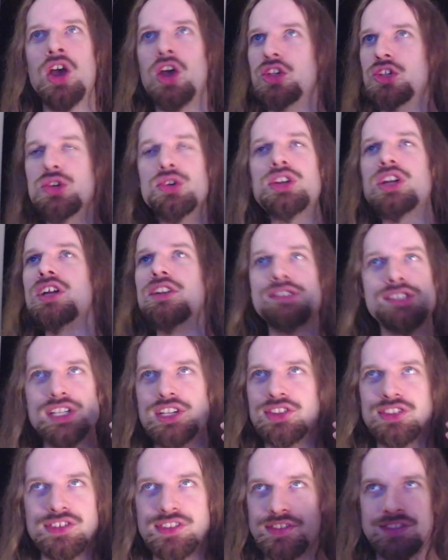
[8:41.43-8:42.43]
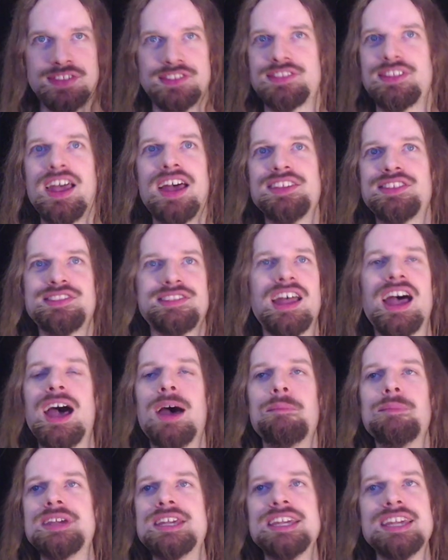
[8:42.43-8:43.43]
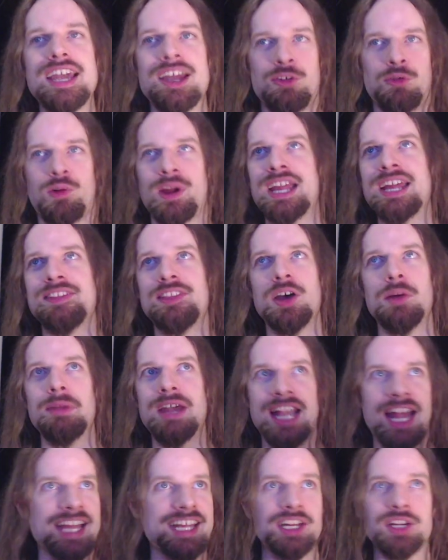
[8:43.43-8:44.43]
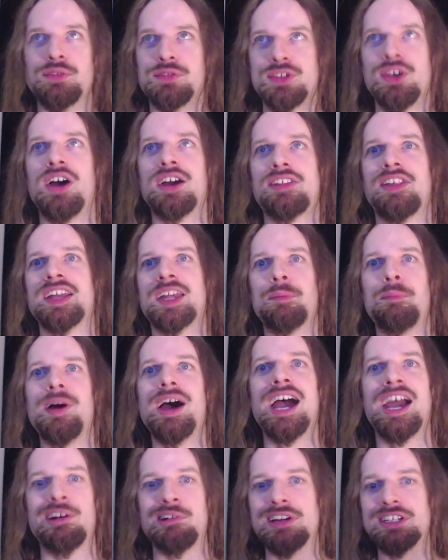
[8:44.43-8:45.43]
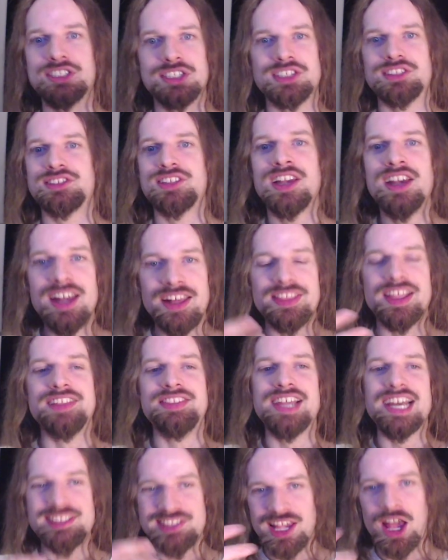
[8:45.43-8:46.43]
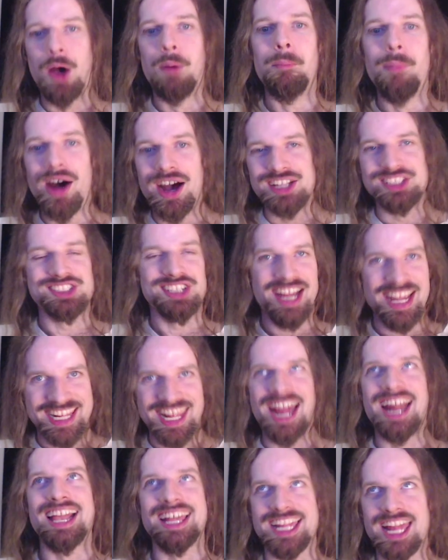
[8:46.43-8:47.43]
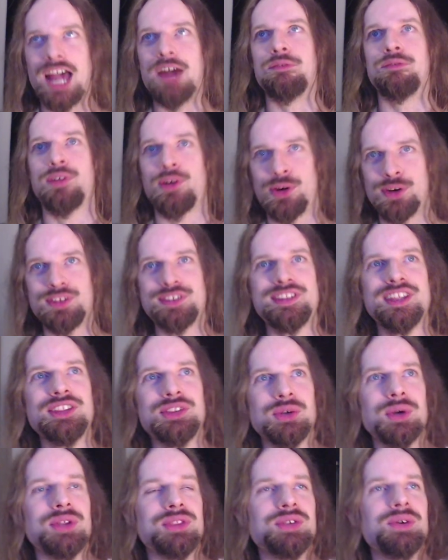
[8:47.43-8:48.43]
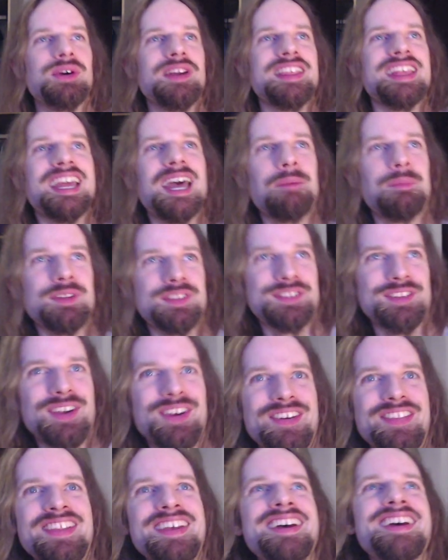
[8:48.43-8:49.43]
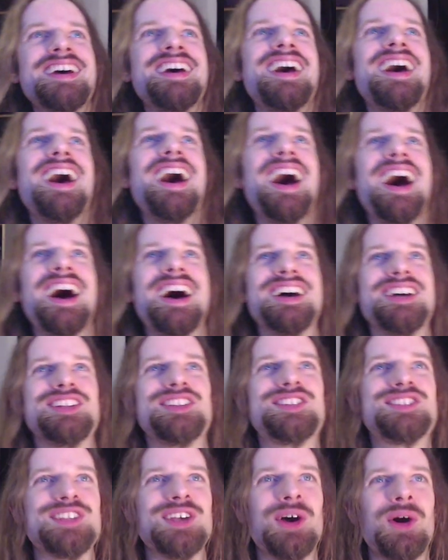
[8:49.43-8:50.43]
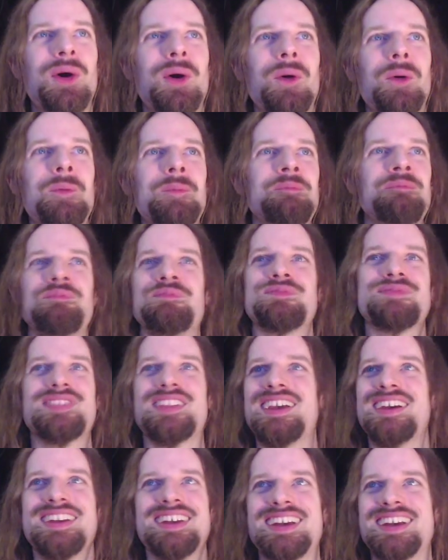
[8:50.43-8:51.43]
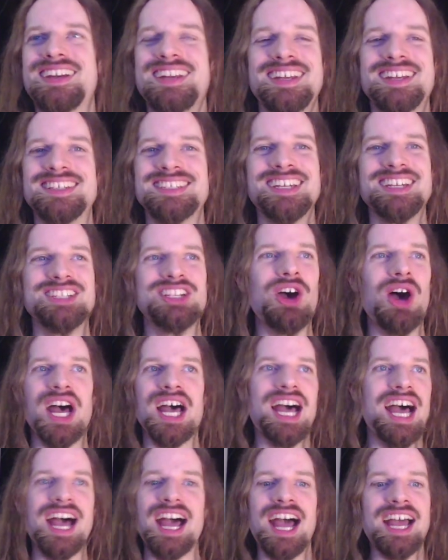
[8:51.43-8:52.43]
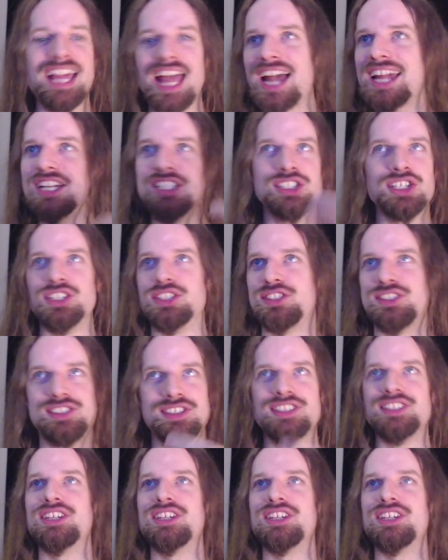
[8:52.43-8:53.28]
you could have just stopped me at random and I could have talked like a pirate. Just that's how much I kind of got versed into it doing the episode. So, I could just